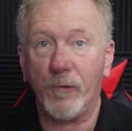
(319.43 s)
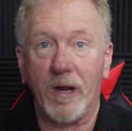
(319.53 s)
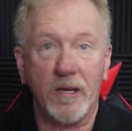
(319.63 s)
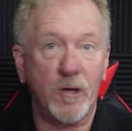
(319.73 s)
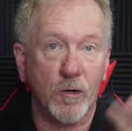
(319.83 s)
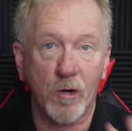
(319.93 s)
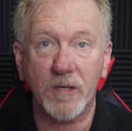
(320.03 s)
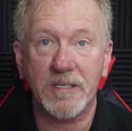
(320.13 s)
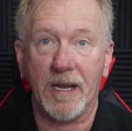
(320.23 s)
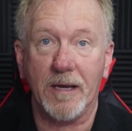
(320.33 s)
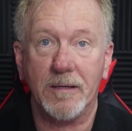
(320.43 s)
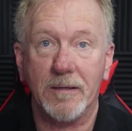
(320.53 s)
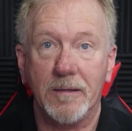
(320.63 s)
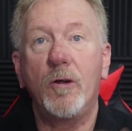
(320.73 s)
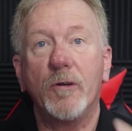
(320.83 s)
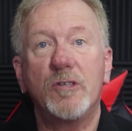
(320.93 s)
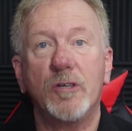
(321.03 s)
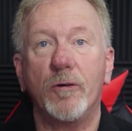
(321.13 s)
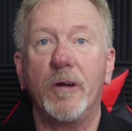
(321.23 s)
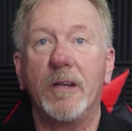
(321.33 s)
proofread your content,
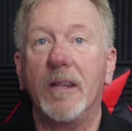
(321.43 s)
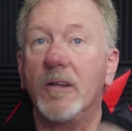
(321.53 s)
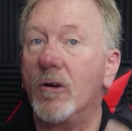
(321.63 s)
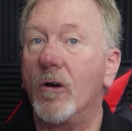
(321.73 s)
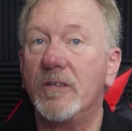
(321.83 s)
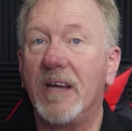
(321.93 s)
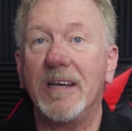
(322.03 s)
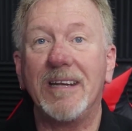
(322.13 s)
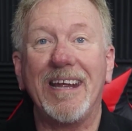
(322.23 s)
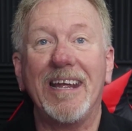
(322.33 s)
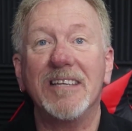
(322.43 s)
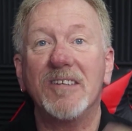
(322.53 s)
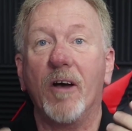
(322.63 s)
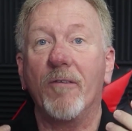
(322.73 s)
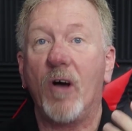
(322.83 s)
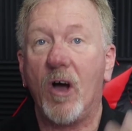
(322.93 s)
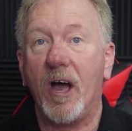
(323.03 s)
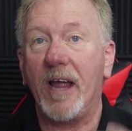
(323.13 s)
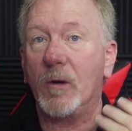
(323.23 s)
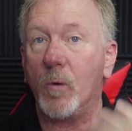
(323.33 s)
you're ensuring that the content is of
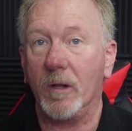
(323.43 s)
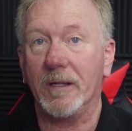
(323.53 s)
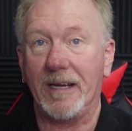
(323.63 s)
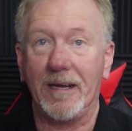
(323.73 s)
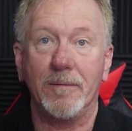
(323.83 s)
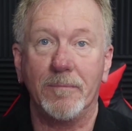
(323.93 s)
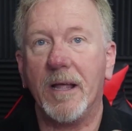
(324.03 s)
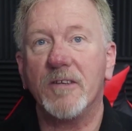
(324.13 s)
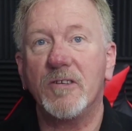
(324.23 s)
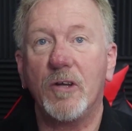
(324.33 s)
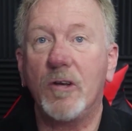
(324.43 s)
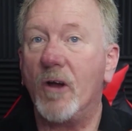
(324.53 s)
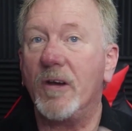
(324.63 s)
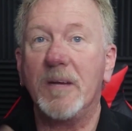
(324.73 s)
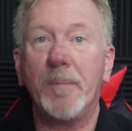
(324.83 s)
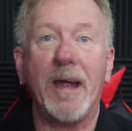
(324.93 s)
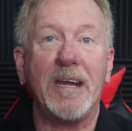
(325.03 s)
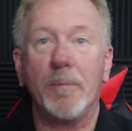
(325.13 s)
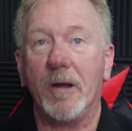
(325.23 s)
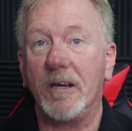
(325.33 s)
high quality. Plus, you don't need to
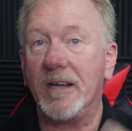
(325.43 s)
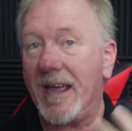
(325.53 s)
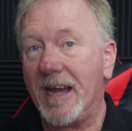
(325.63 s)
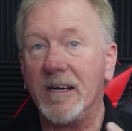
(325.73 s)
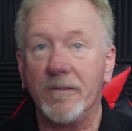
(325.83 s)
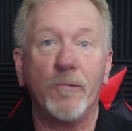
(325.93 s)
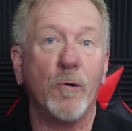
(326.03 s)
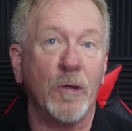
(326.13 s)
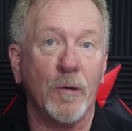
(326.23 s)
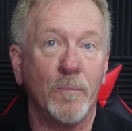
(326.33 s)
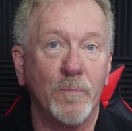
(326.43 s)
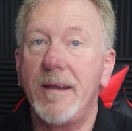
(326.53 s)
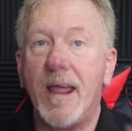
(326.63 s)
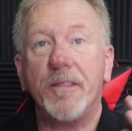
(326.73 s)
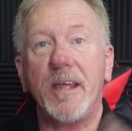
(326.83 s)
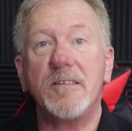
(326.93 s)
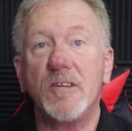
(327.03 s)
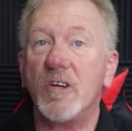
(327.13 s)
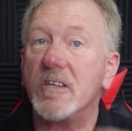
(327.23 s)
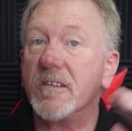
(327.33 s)
pay anybody to edit it for you. Now,
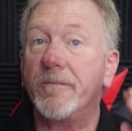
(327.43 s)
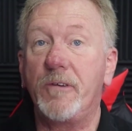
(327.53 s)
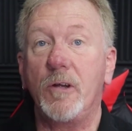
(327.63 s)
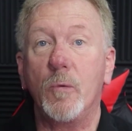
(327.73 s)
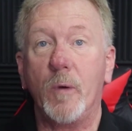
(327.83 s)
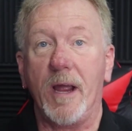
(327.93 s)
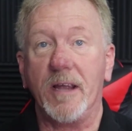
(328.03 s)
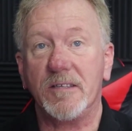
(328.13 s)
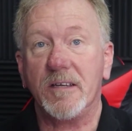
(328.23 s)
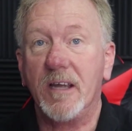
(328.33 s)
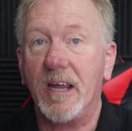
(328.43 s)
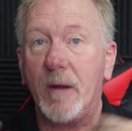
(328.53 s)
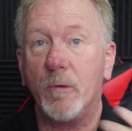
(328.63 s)
these are just a few ways